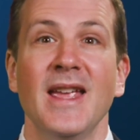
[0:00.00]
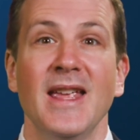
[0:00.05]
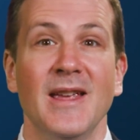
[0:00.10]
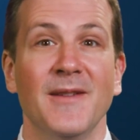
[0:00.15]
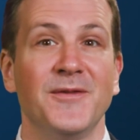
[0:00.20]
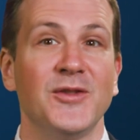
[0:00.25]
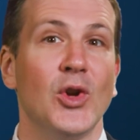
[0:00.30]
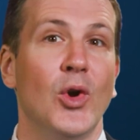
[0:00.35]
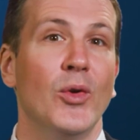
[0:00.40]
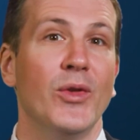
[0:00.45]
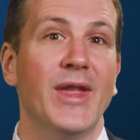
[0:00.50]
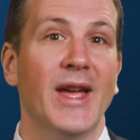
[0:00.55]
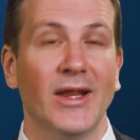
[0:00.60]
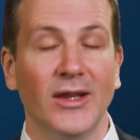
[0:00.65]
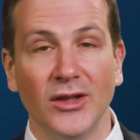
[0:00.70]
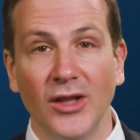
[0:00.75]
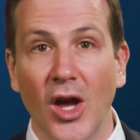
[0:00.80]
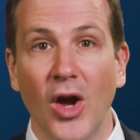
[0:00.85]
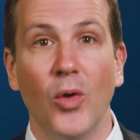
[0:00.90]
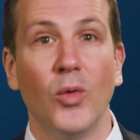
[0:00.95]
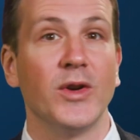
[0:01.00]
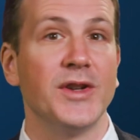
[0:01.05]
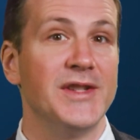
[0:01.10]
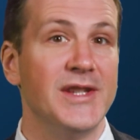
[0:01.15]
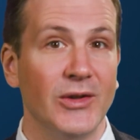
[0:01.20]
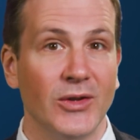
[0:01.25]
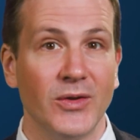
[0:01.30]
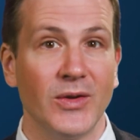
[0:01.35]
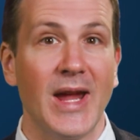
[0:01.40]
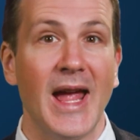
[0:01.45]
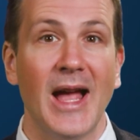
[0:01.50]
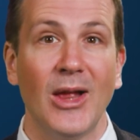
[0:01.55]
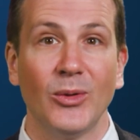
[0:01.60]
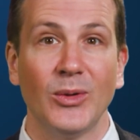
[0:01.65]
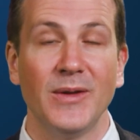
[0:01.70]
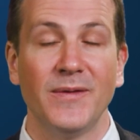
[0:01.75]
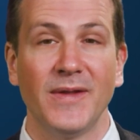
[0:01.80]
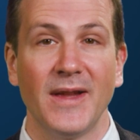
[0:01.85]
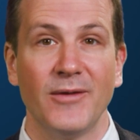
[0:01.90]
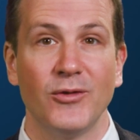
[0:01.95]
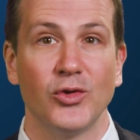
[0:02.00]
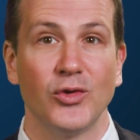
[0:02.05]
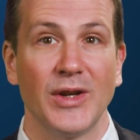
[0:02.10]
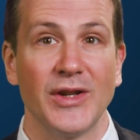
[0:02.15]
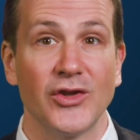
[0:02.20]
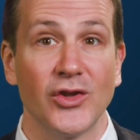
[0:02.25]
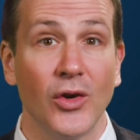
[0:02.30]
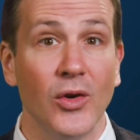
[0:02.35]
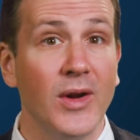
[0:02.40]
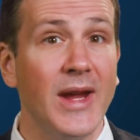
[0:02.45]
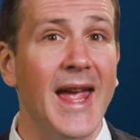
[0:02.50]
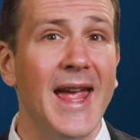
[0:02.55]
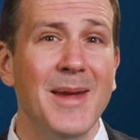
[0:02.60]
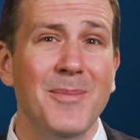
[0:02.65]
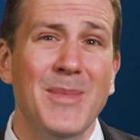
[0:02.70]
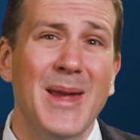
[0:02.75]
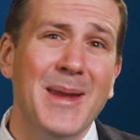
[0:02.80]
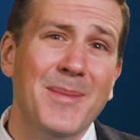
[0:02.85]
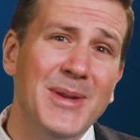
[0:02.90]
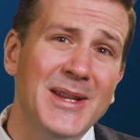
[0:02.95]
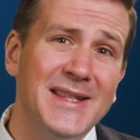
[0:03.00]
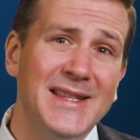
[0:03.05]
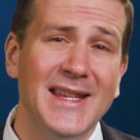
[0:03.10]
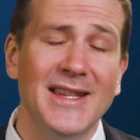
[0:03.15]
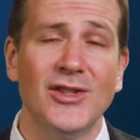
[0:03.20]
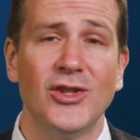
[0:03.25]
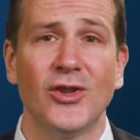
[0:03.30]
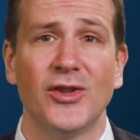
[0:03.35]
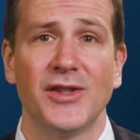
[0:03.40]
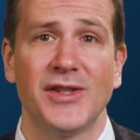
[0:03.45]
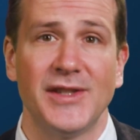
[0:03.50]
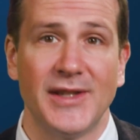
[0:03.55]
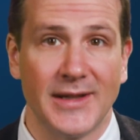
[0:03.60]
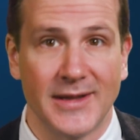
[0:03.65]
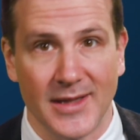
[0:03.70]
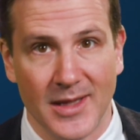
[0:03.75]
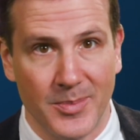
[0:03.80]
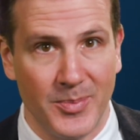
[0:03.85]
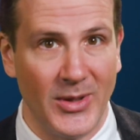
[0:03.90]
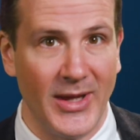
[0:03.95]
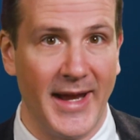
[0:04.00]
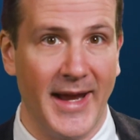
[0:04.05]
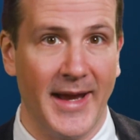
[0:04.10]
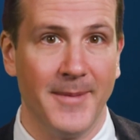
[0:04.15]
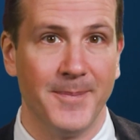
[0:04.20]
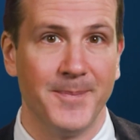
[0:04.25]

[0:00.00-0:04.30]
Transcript: if told that low or zero calorie flavored drinks are okay, maybe it's easier to stick to the plan.